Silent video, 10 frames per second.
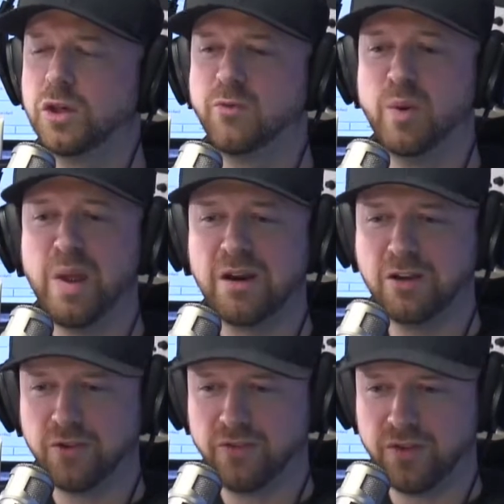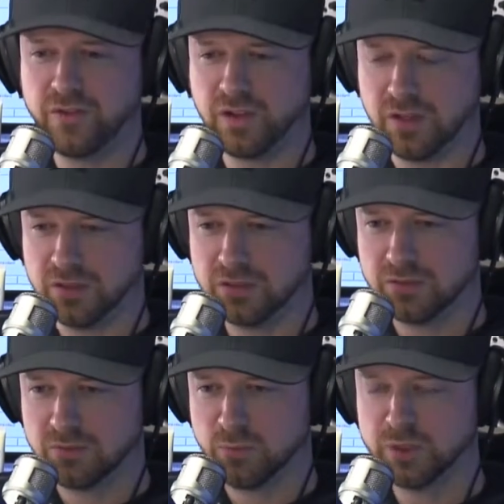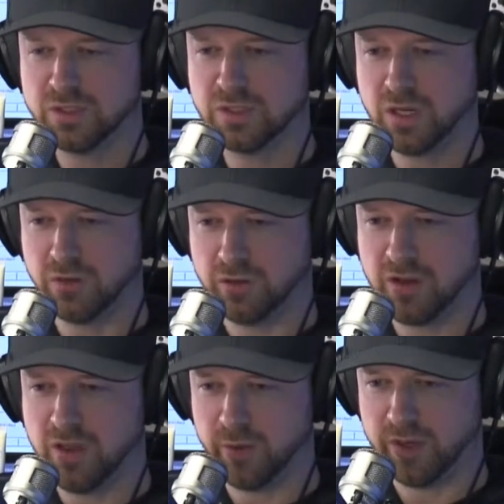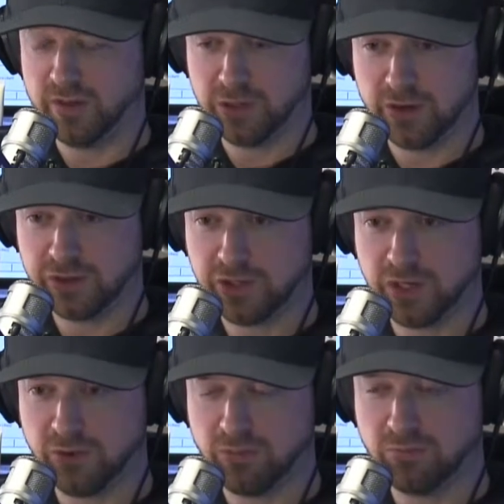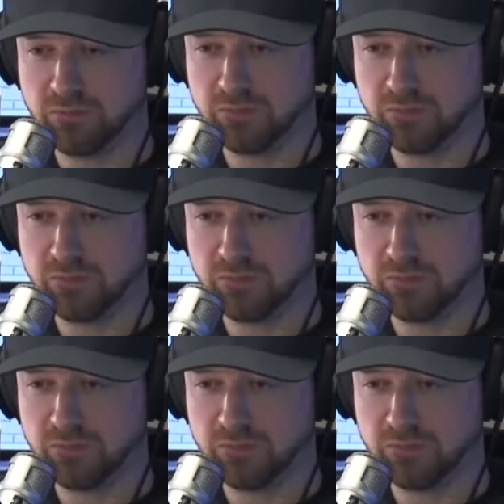you've been married for 50 years. What's the secret? Tell me. Is there a secret?